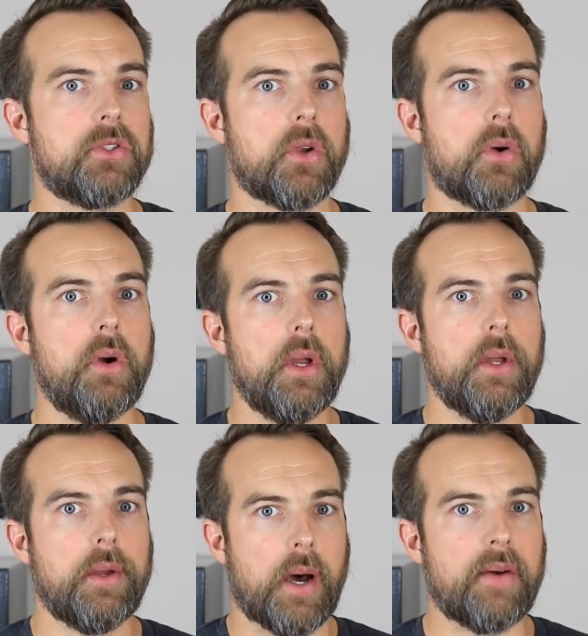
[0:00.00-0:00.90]
So
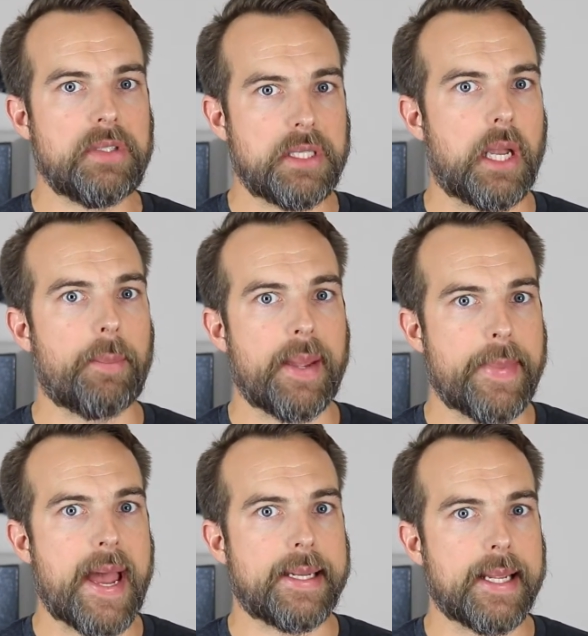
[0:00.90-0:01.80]
obviously on my
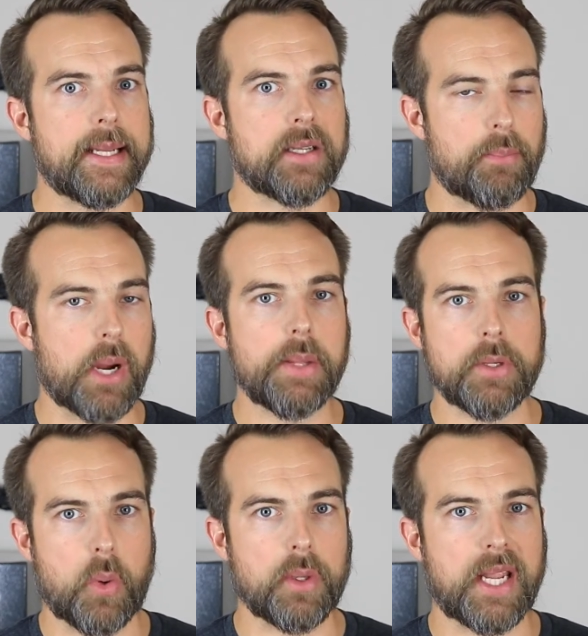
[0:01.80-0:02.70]
bad days, I
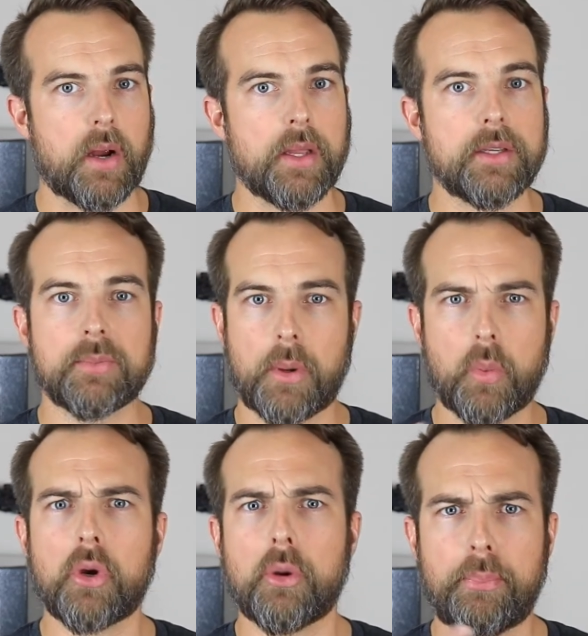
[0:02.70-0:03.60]
probably won't carry this, but
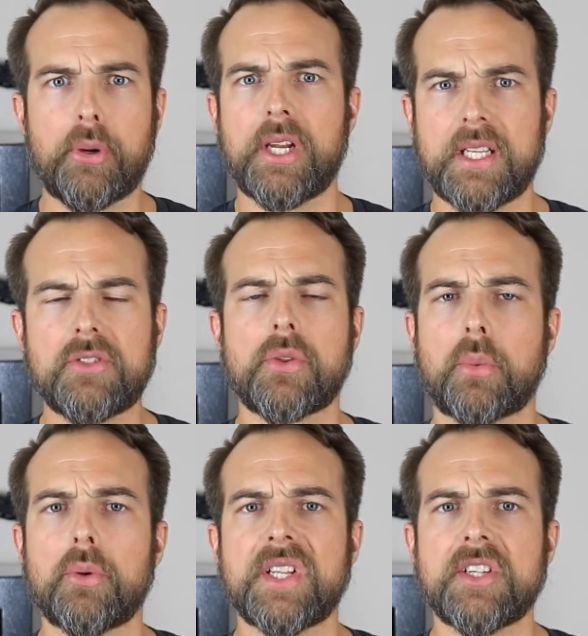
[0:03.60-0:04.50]
we're gonna put it into the
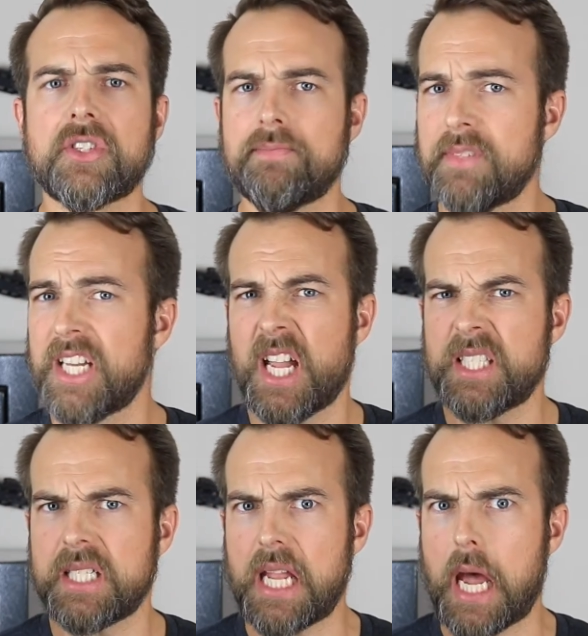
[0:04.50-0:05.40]
rotation
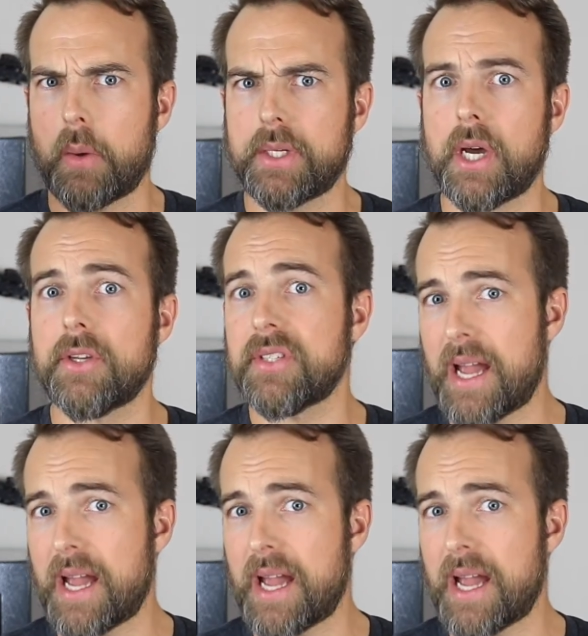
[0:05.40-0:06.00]
and see how it does.